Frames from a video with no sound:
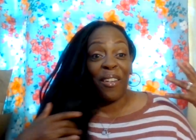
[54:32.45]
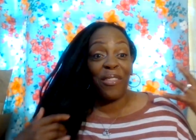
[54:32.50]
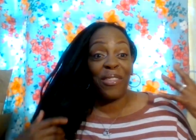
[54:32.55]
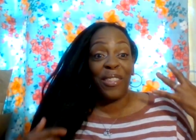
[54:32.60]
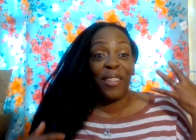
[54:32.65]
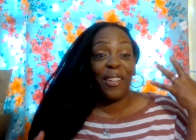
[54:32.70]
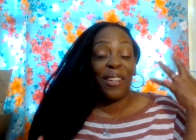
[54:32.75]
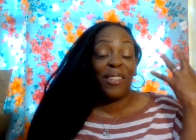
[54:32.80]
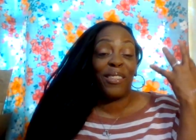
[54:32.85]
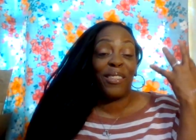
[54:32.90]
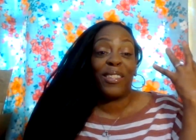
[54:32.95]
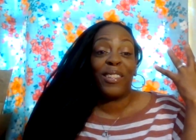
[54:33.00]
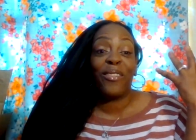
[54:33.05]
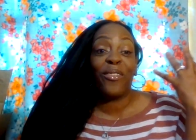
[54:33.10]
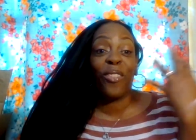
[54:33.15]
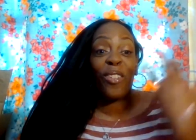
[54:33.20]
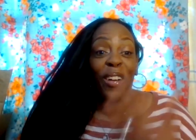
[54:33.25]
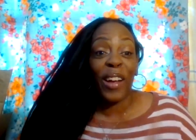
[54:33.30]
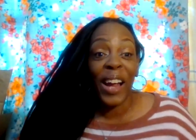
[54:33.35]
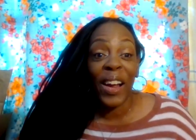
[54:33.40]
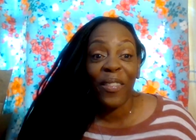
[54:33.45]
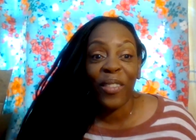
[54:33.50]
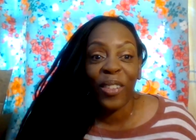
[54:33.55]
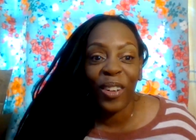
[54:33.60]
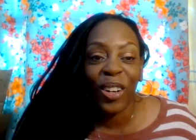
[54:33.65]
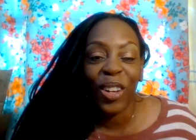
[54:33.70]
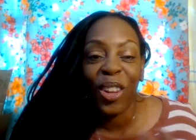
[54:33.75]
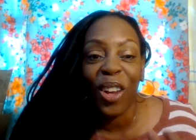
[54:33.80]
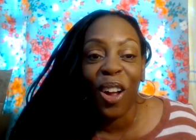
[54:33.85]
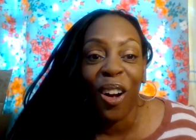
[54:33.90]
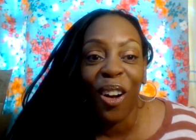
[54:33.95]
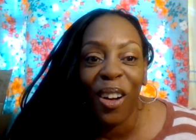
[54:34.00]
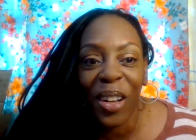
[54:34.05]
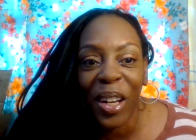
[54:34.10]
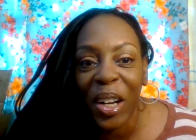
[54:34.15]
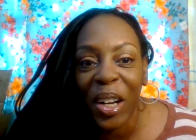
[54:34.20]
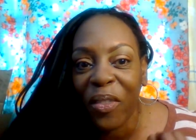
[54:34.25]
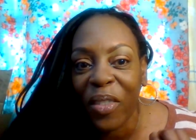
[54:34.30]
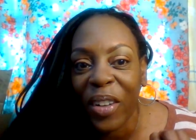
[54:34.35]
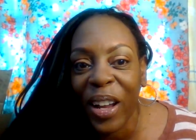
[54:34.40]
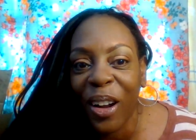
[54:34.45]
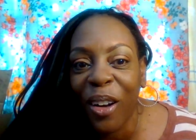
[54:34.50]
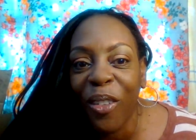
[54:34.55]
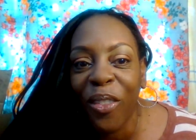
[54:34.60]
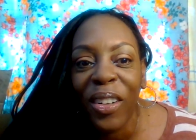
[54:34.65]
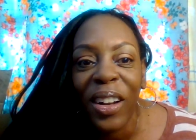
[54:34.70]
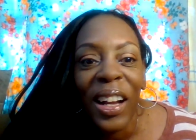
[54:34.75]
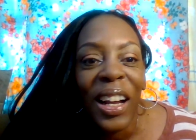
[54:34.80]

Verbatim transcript: the forever log of health.